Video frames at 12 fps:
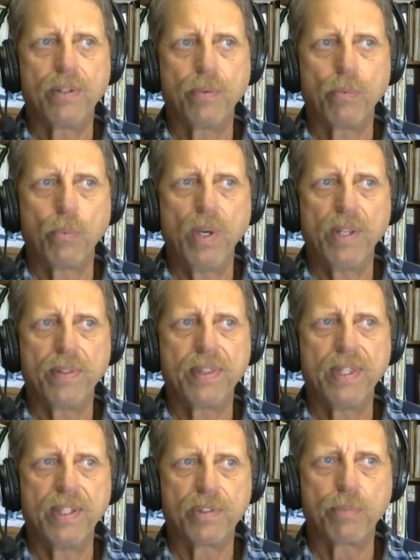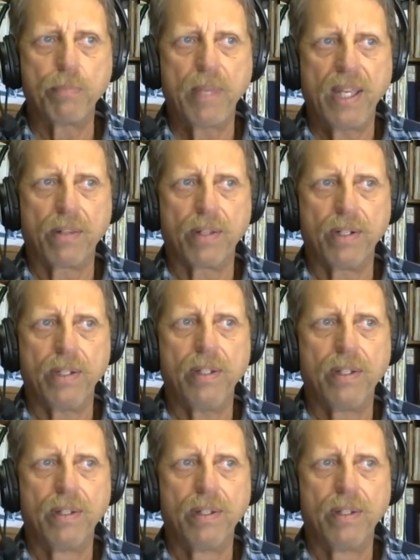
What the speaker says: with this malady